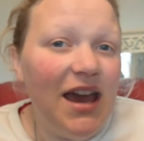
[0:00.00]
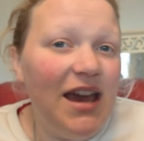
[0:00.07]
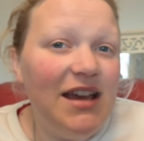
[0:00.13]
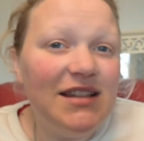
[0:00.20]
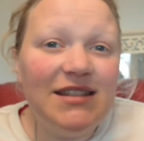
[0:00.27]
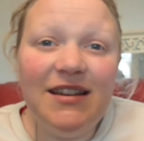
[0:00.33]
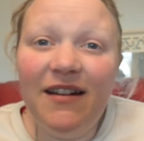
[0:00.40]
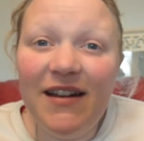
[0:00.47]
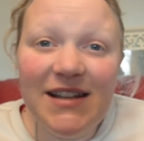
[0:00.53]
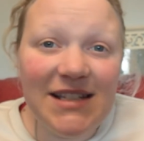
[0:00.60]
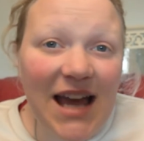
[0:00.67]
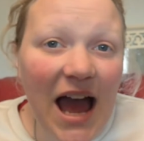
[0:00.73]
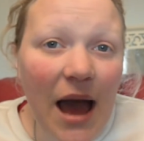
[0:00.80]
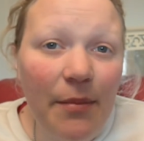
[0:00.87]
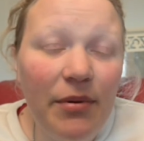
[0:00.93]
It's going
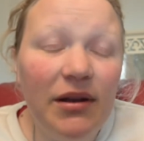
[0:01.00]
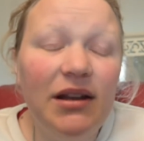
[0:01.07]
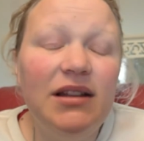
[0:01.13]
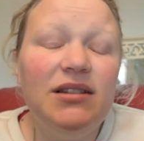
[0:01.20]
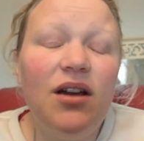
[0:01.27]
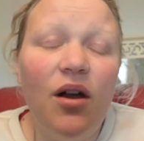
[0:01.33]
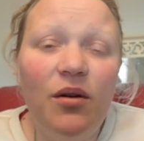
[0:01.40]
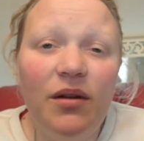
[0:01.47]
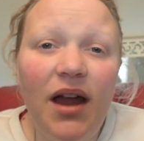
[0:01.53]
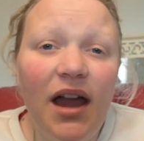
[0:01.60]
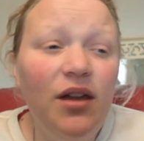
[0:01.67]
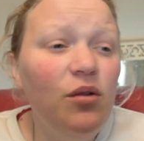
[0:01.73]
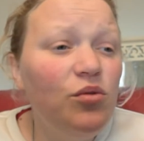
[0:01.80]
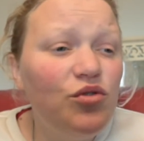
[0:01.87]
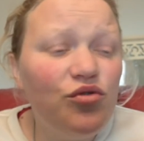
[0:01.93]
to happen. It's
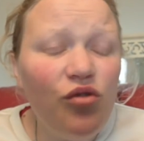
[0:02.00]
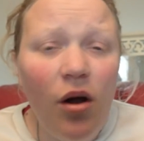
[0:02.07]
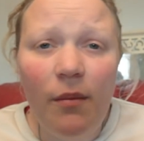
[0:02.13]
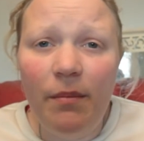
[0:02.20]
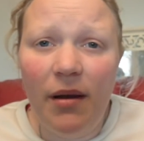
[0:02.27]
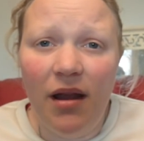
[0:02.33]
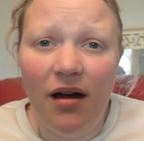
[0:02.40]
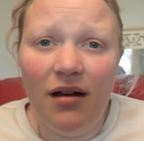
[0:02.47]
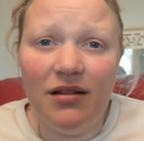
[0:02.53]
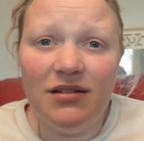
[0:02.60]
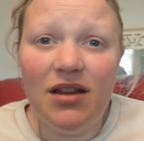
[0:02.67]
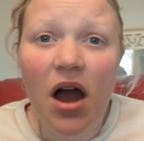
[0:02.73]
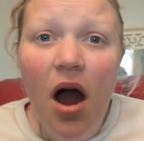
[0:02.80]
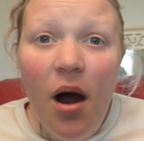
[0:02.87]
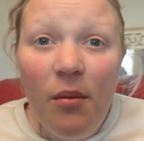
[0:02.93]
okay. You'll drop plants.